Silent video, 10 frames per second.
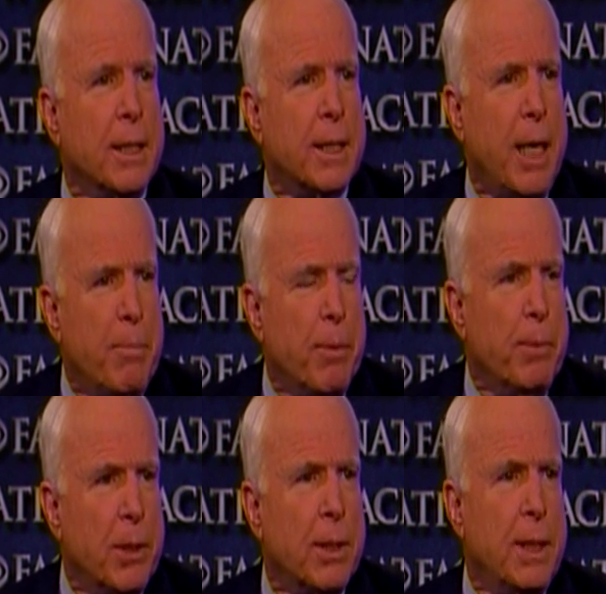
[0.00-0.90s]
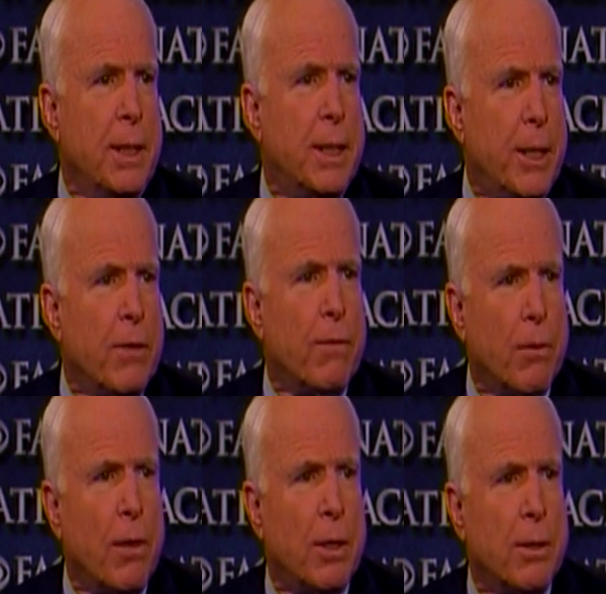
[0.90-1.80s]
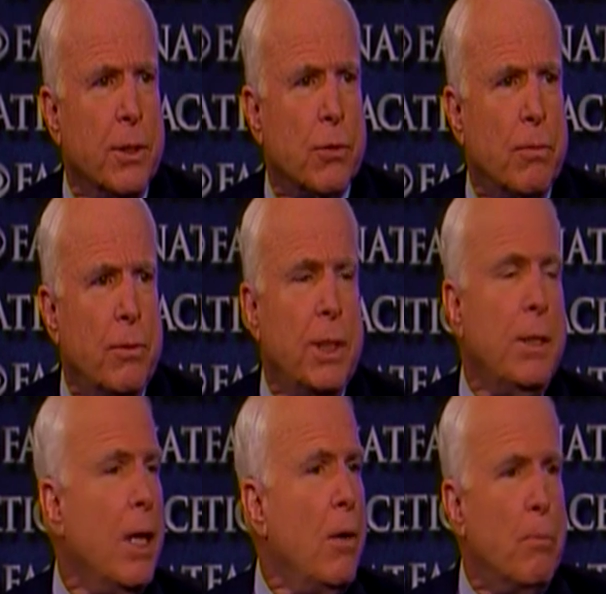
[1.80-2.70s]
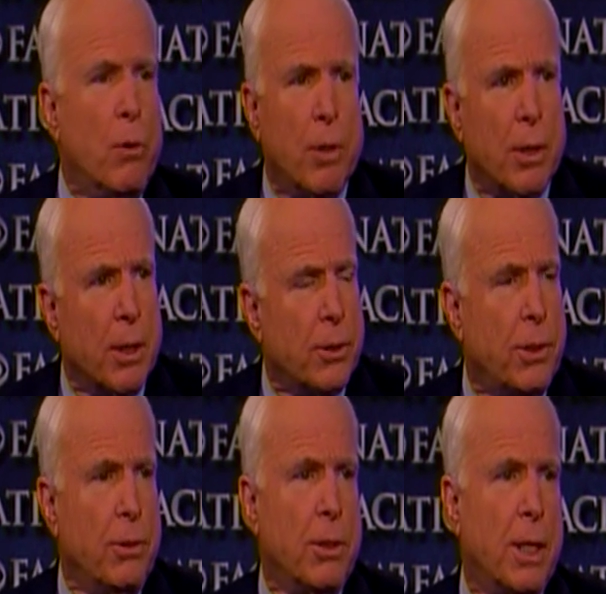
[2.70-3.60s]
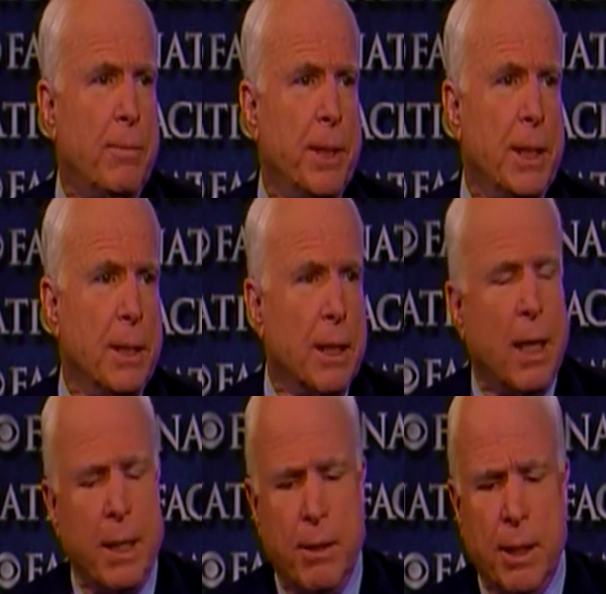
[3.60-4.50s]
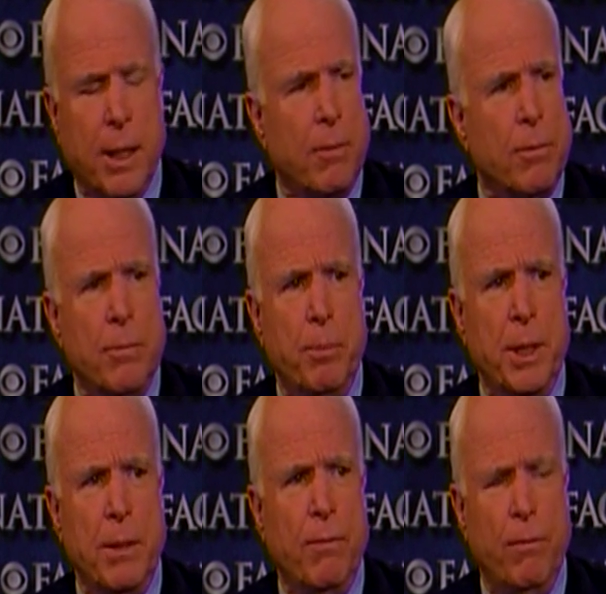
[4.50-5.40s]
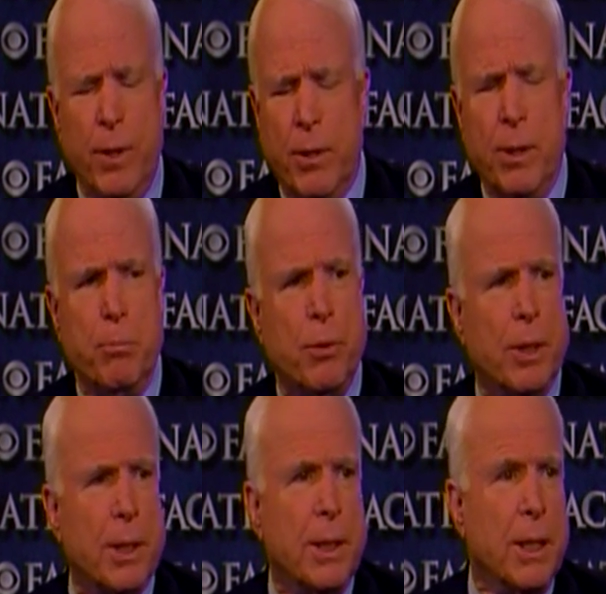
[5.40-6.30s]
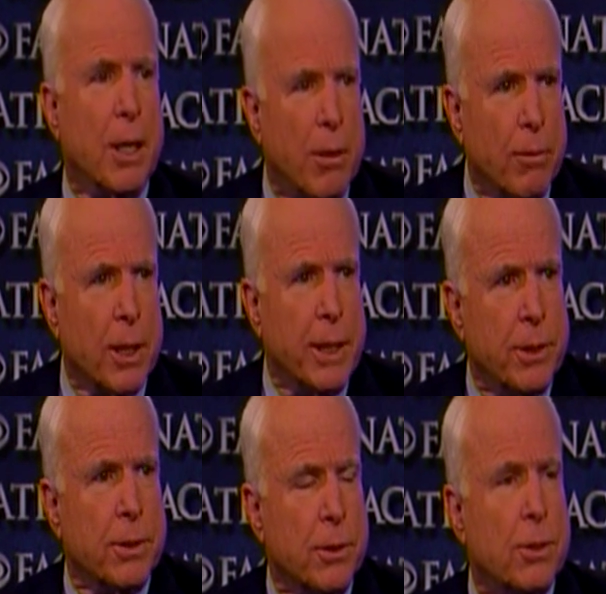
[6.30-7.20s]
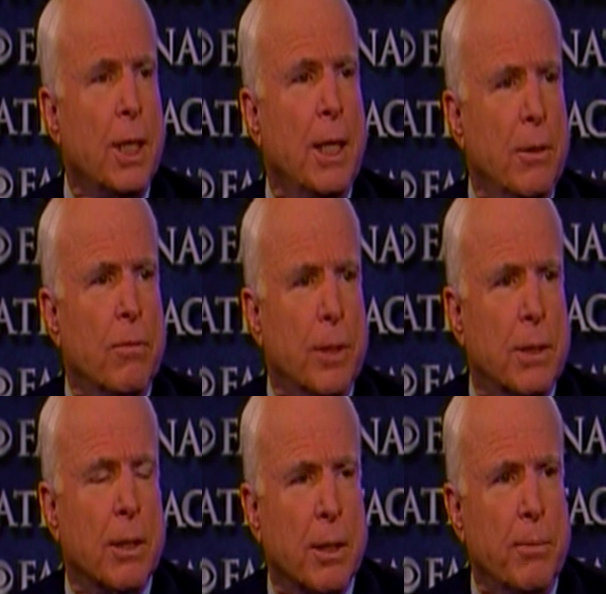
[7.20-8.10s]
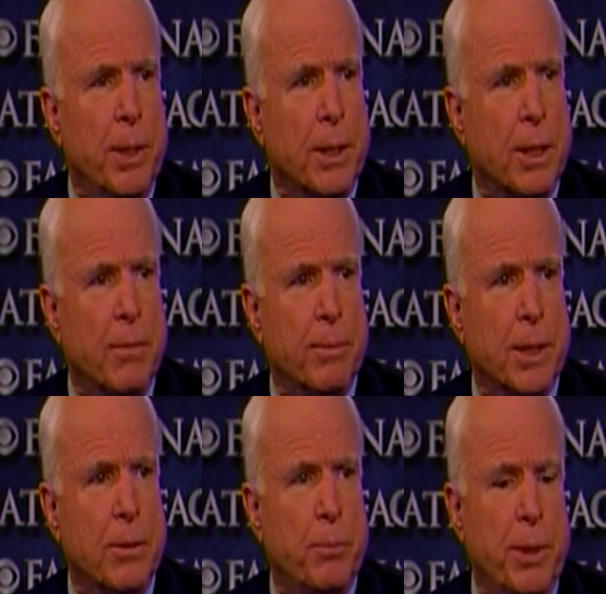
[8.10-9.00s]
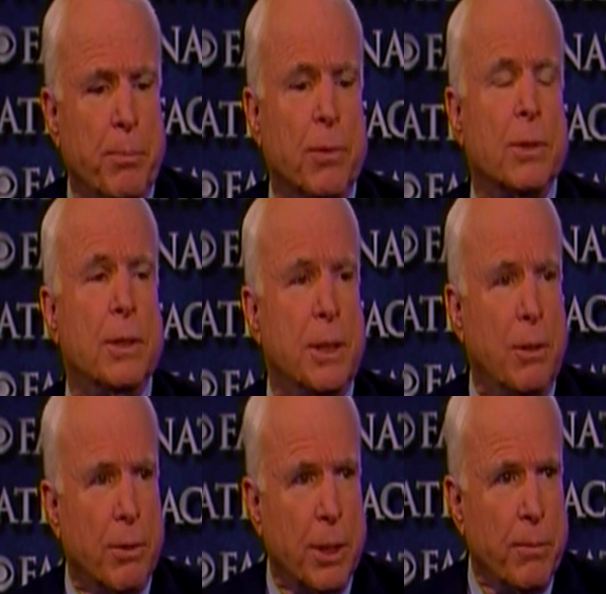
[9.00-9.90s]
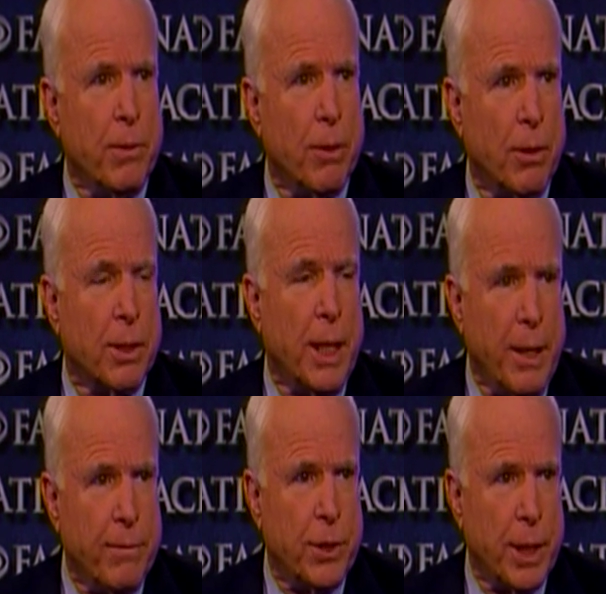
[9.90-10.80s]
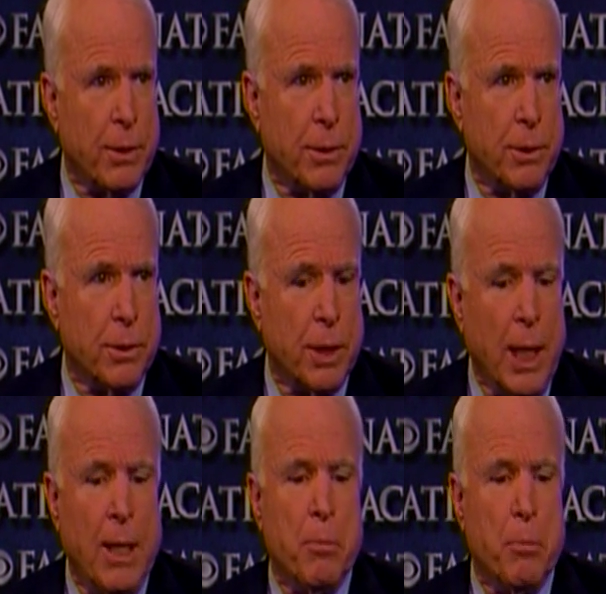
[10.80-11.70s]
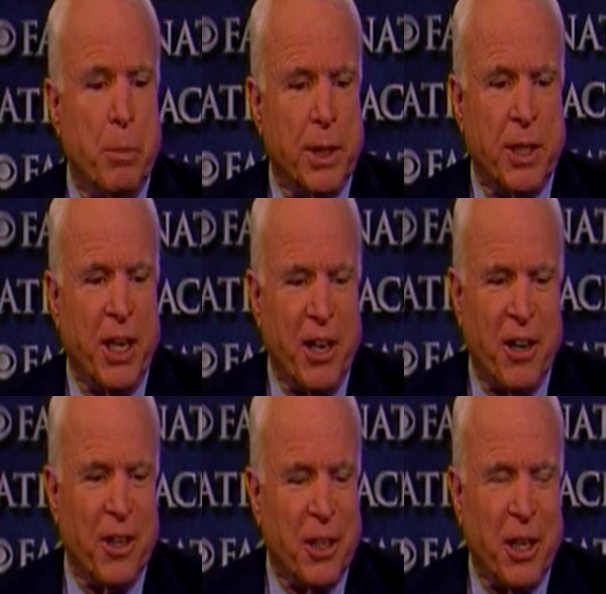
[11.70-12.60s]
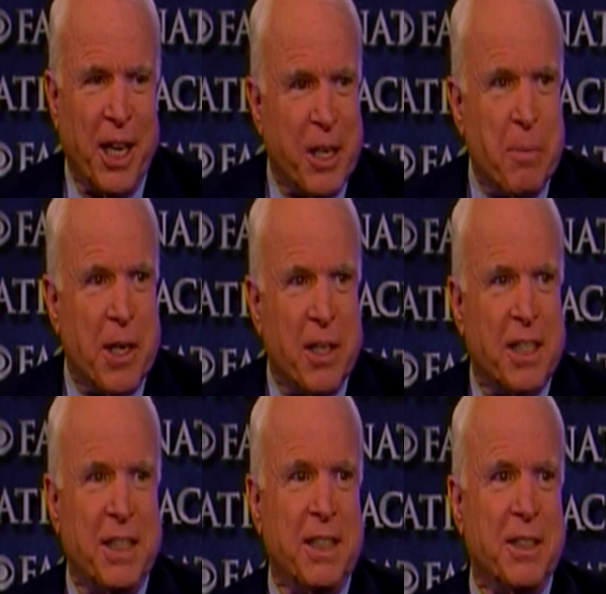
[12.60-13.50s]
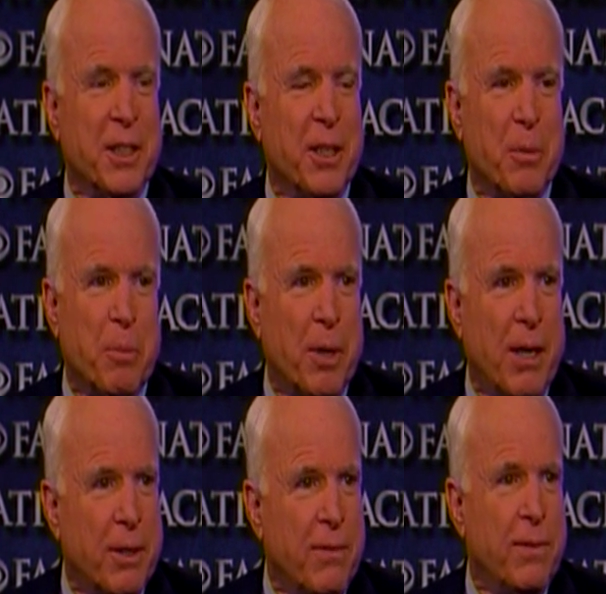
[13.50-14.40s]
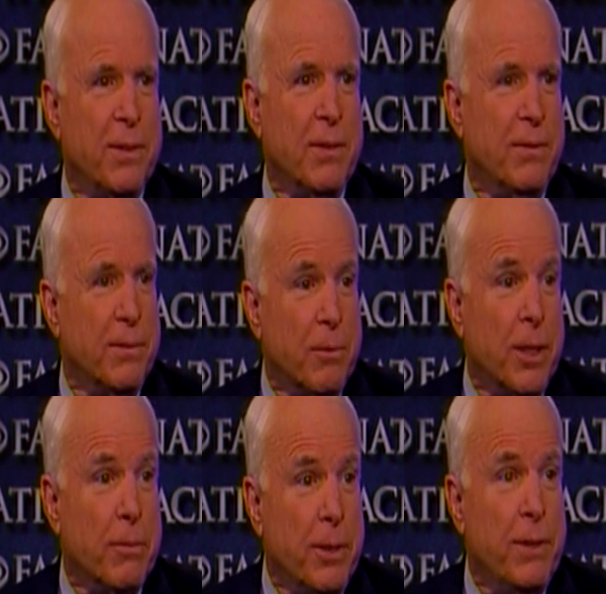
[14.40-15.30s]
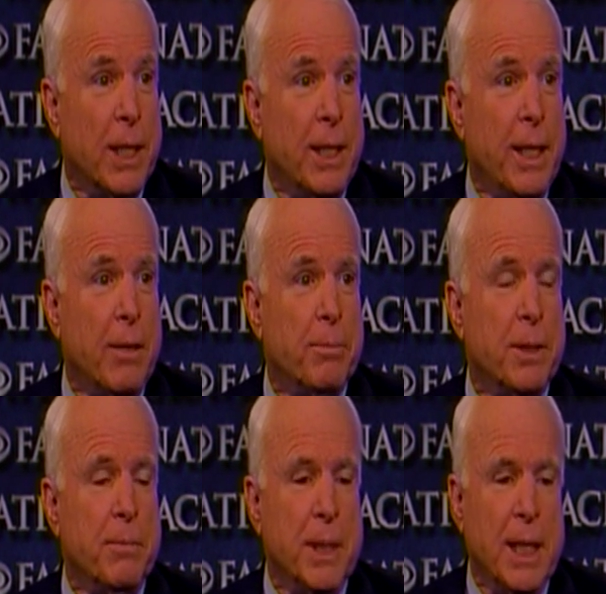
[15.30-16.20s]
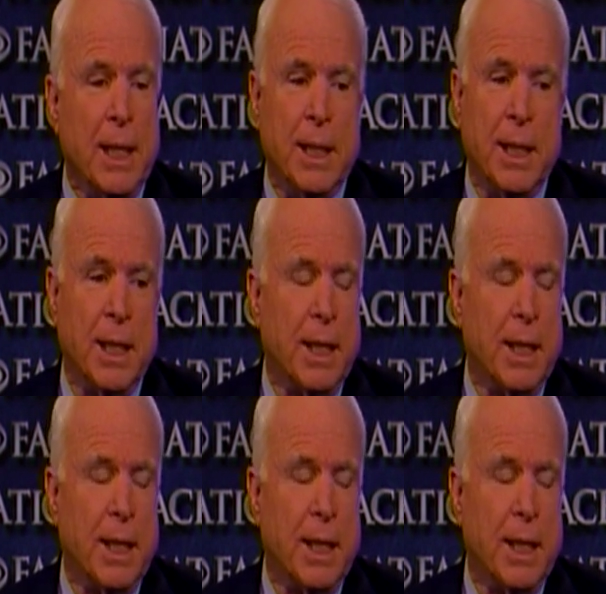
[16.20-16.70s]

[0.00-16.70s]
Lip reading: capability to care for all of these wounded. More are still coming in. I think that would be very important in our relations with the Libyan government and people. Don't get me wrong, they have challenges, but they are like America. They are proud of what we've done to help them, and